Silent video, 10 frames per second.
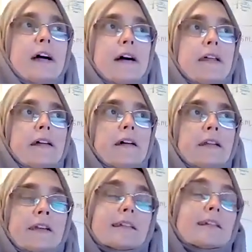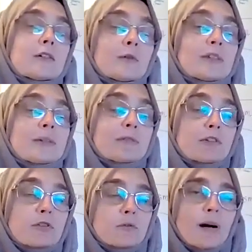and that includes
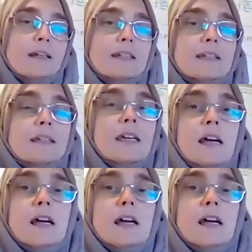spirituality.